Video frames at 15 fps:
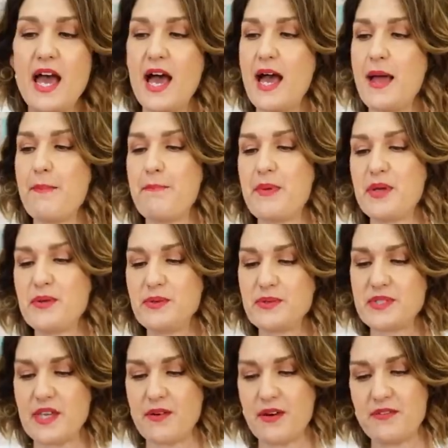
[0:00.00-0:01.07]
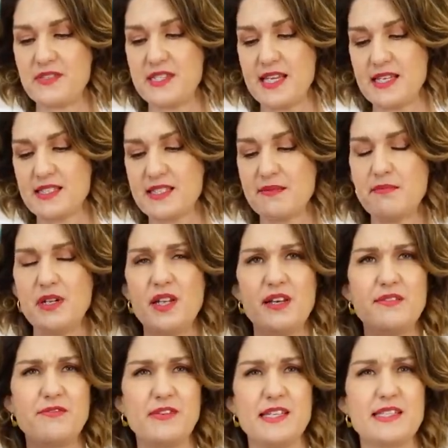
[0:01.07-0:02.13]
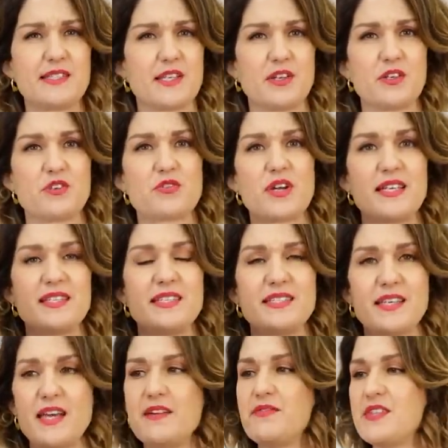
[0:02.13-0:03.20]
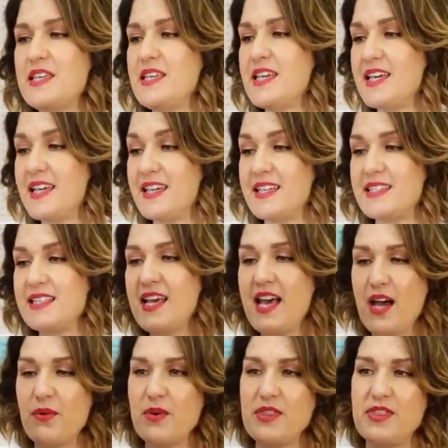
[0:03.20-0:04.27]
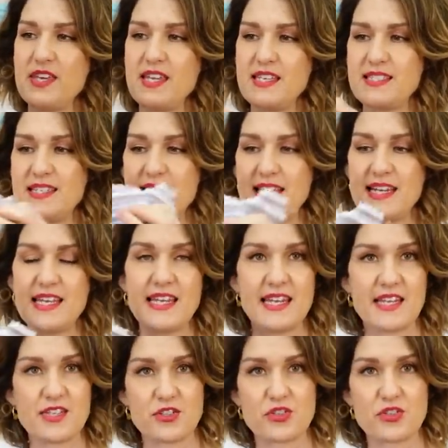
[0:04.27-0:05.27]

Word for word: Um, but also, I've seen some lovely sundresses over the years with these linen